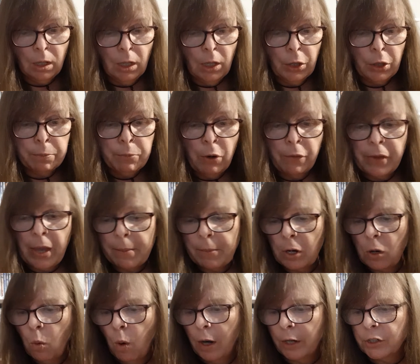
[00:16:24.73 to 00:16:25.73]
The movie I'm
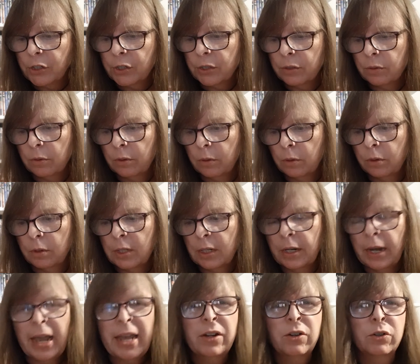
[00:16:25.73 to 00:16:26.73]
going to watch
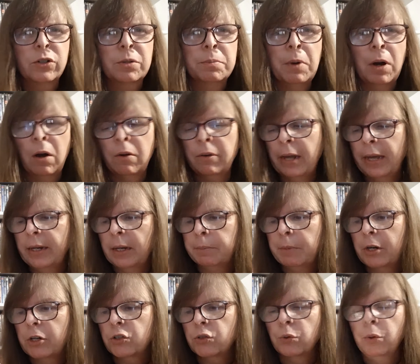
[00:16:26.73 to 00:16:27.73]
tonight or tomorrow night, I'm
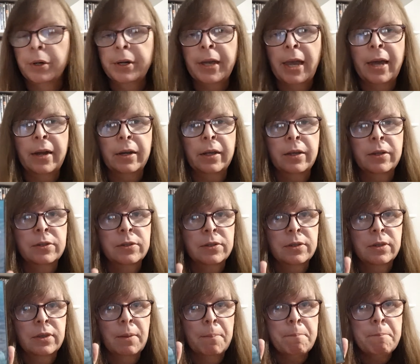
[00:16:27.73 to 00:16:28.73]
not sure yet,
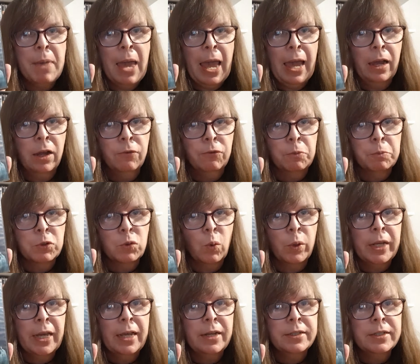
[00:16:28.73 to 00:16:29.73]
is The Meg from
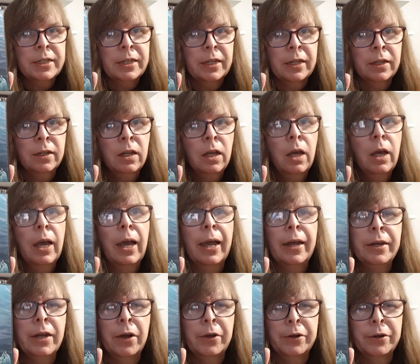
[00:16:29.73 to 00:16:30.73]
2018. I
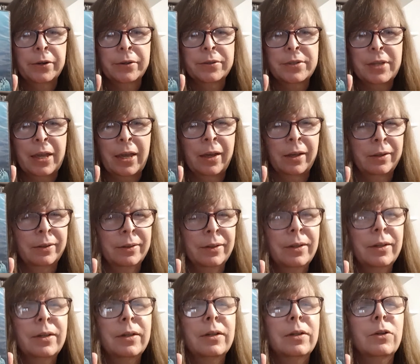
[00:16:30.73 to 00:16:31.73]
know you're saying,
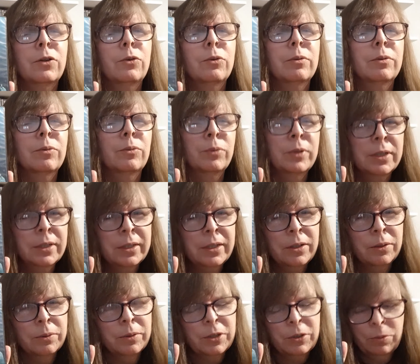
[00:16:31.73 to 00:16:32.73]

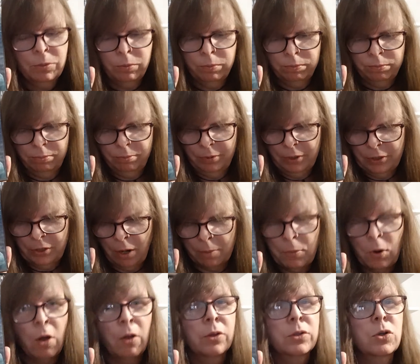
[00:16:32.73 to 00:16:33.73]
really, you're talking
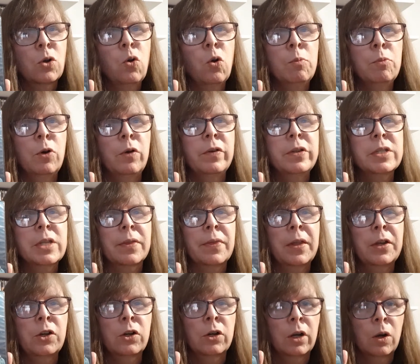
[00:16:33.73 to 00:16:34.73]
about all those cool movies, and
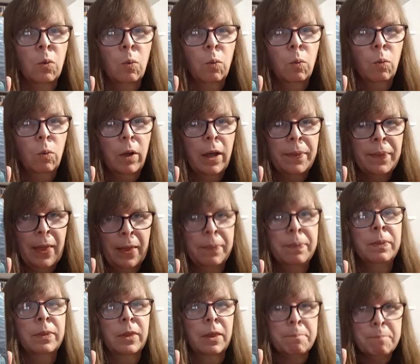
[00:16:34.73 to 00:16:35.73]

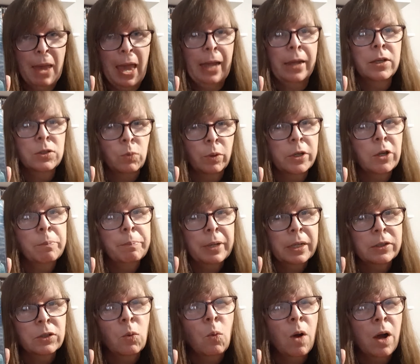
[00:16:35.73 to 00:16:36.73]
then The Meg is what you
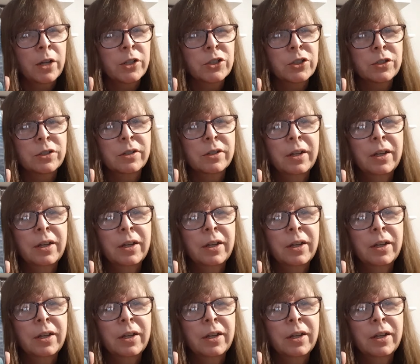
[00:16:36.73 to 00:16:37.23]
picked to watch